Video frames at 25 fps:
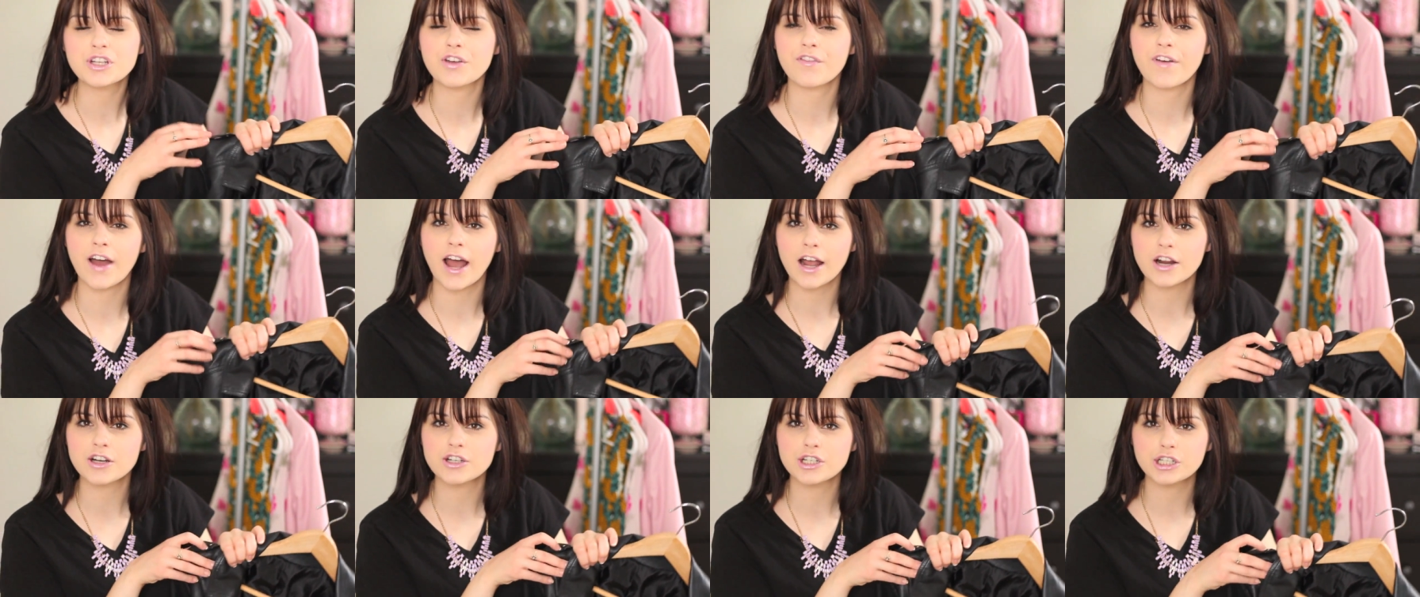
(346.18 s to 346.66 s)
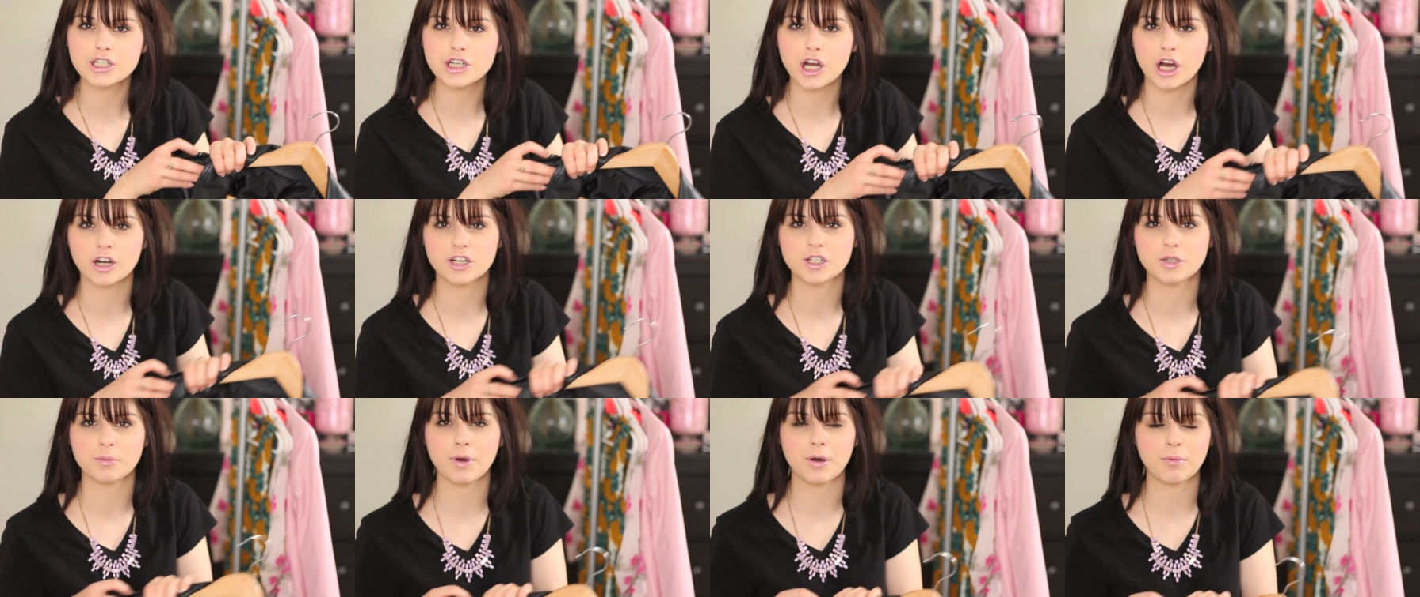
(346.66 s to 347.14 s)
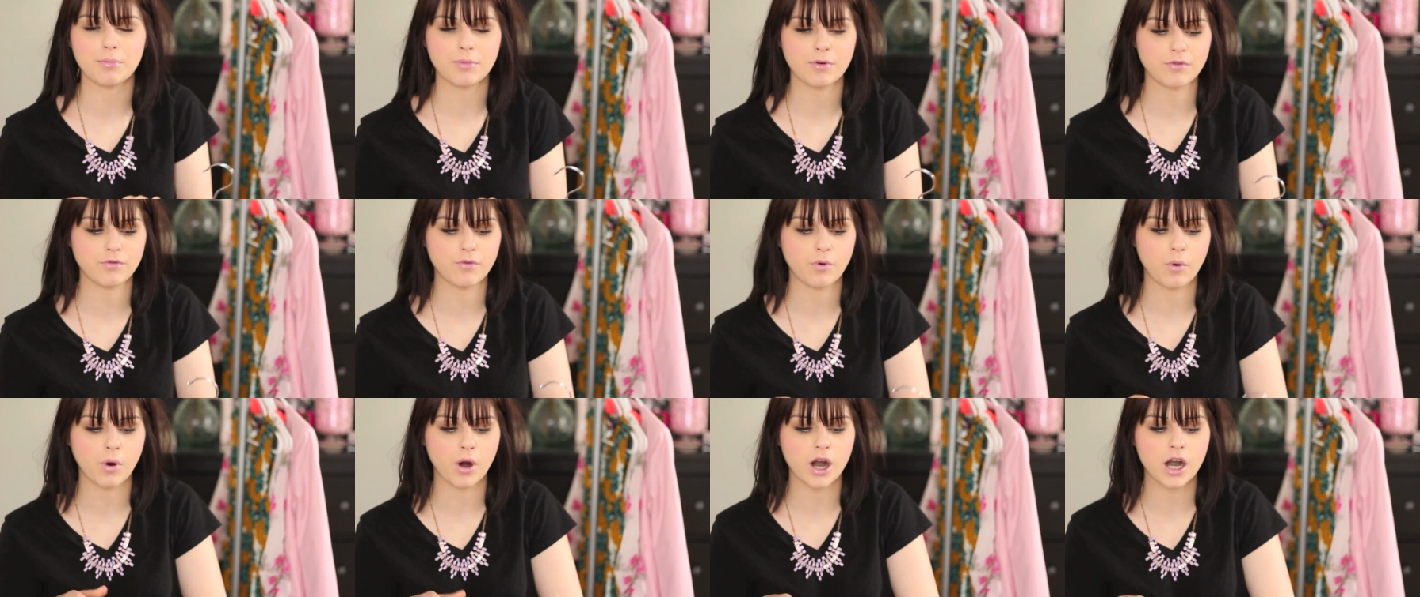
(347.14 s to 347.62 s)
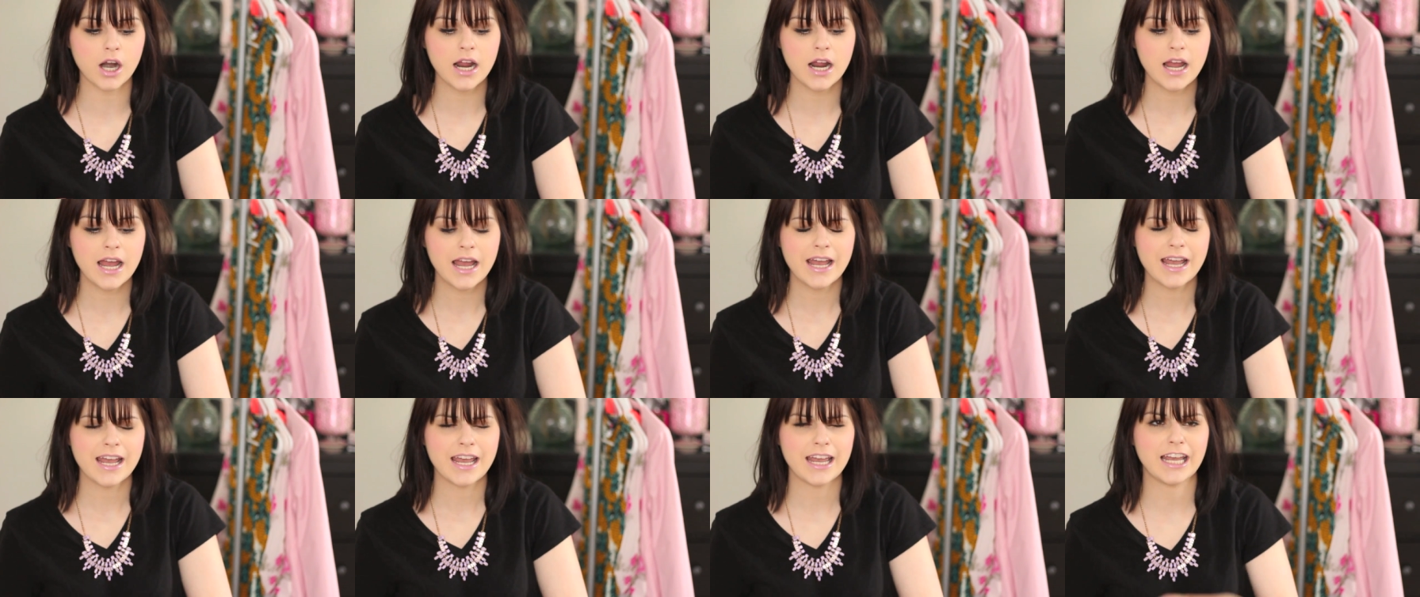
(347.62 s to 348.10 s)
which I've actually talked about before
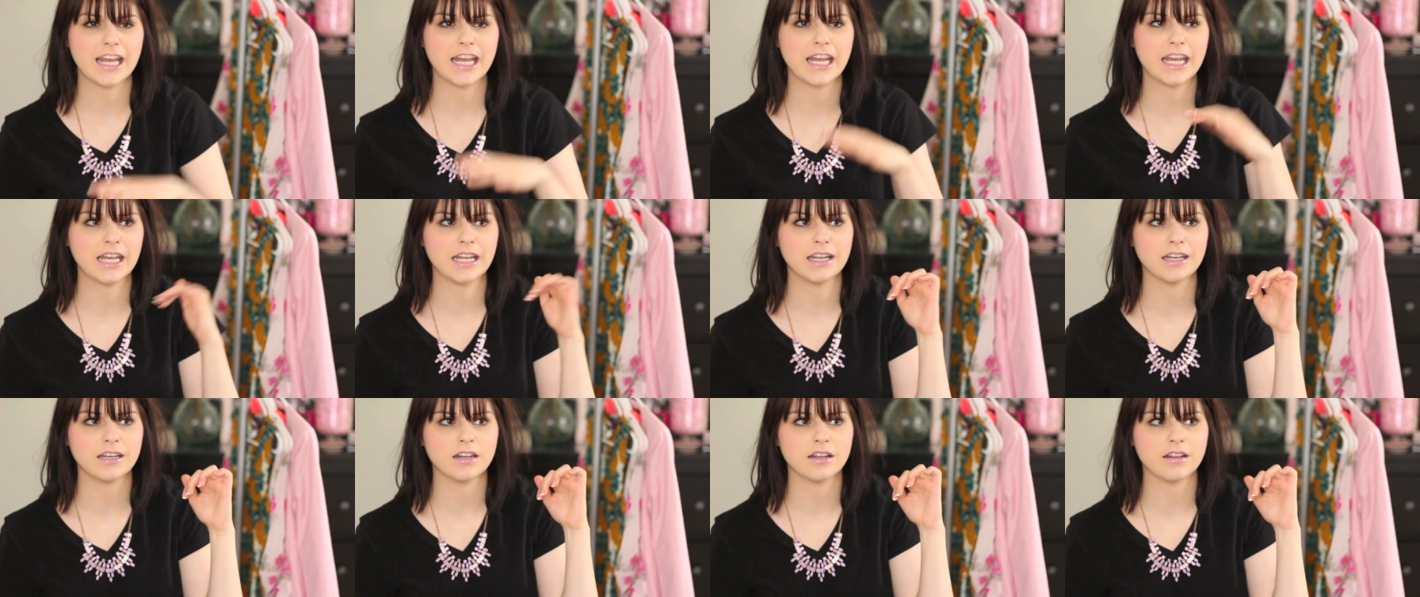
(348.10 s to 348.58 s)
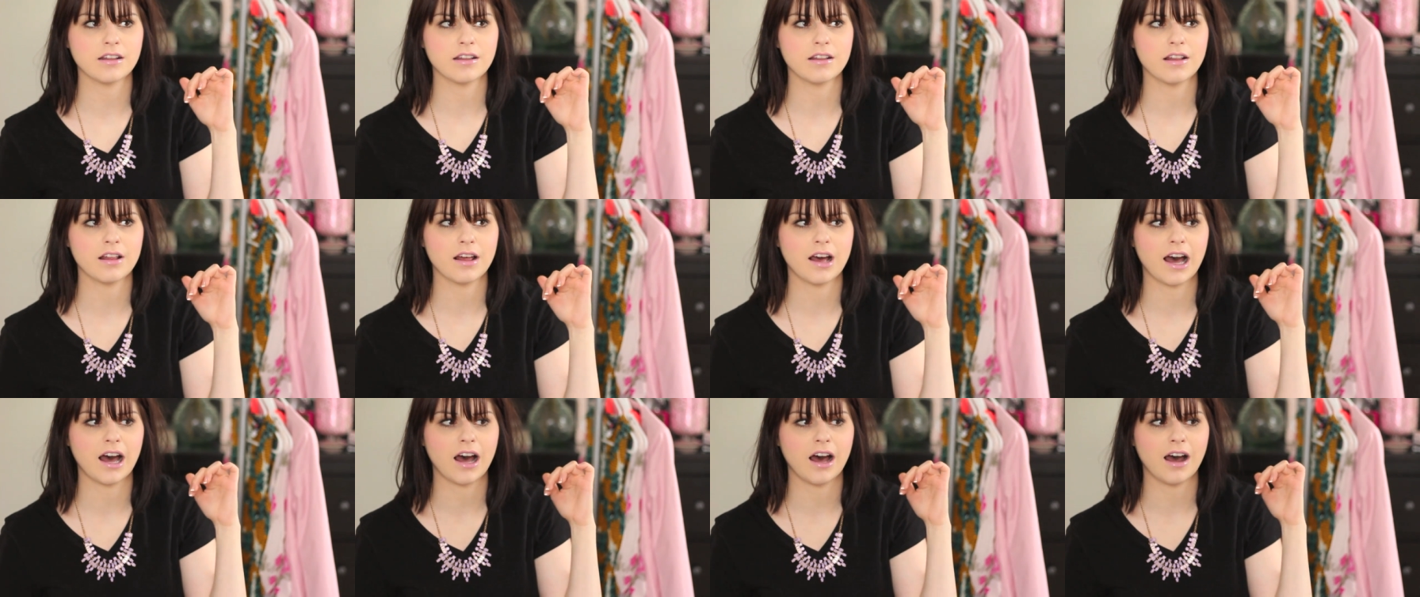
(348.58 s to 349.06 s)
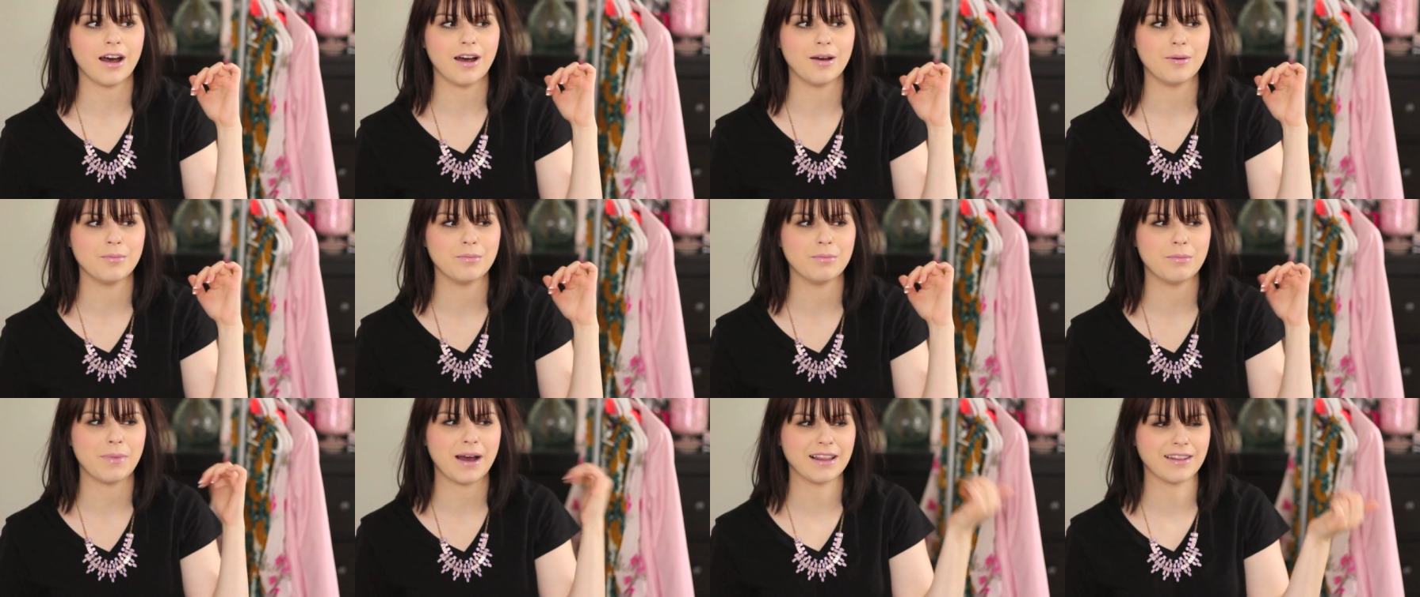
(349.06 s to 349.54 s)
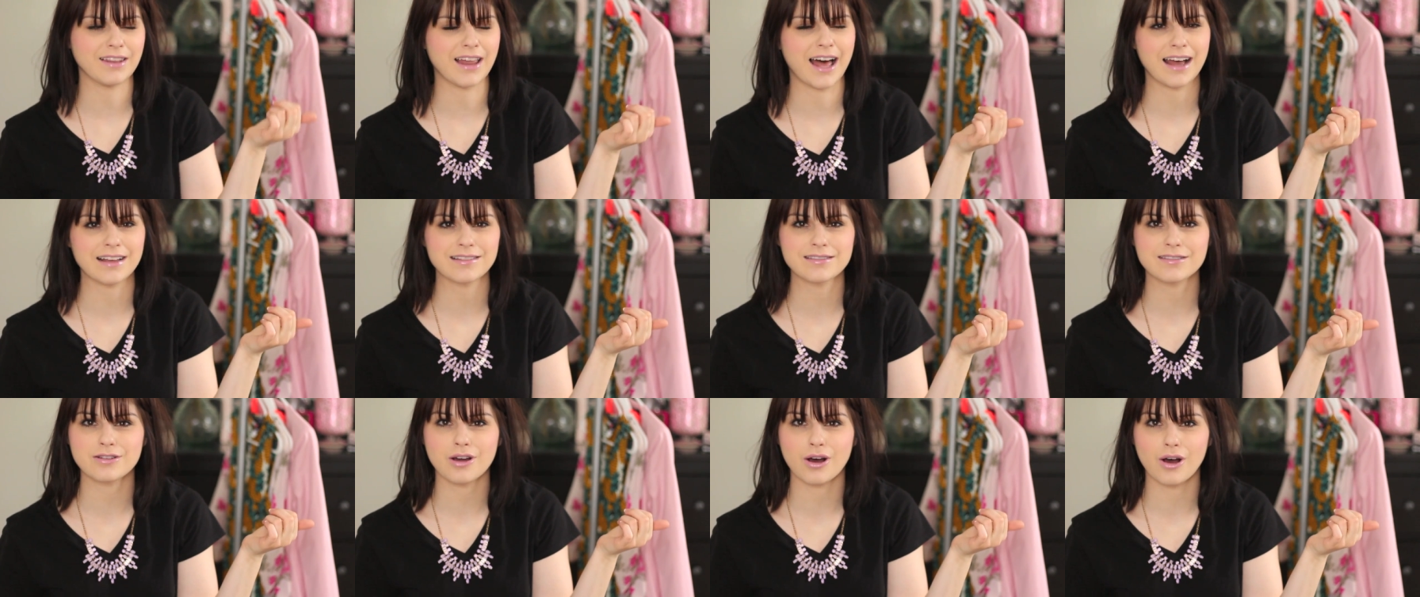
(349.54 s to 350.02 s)
in um, my
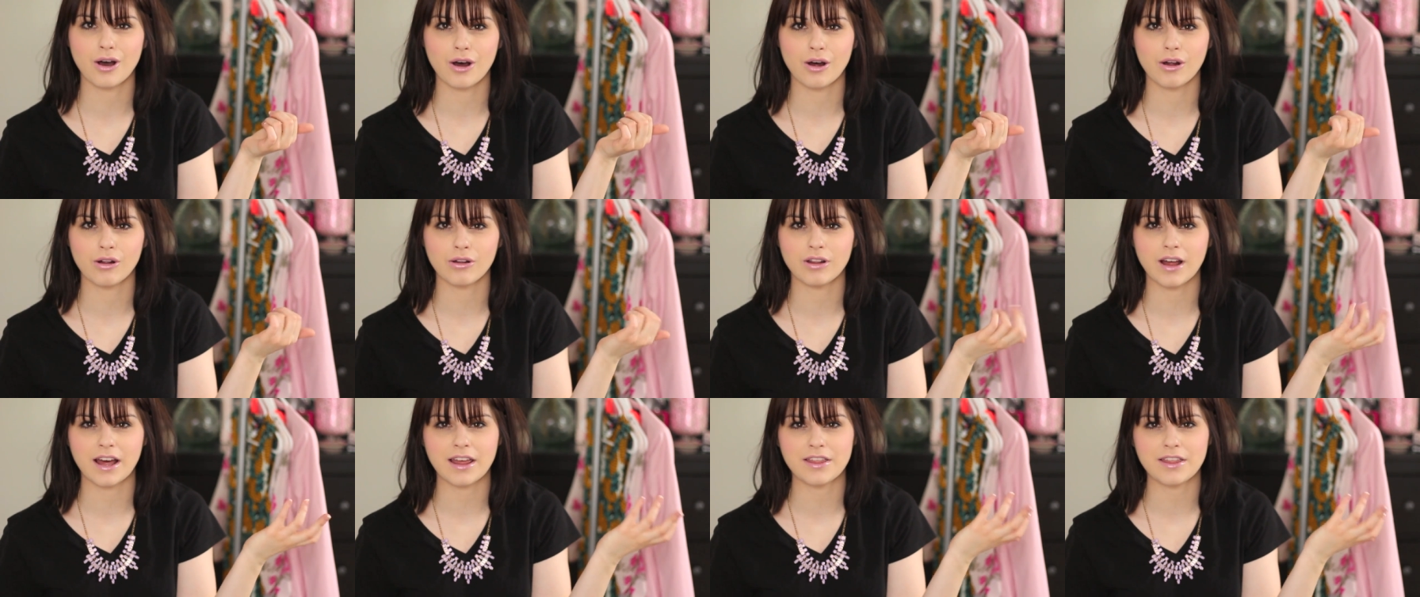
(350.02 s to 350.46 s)
last haul.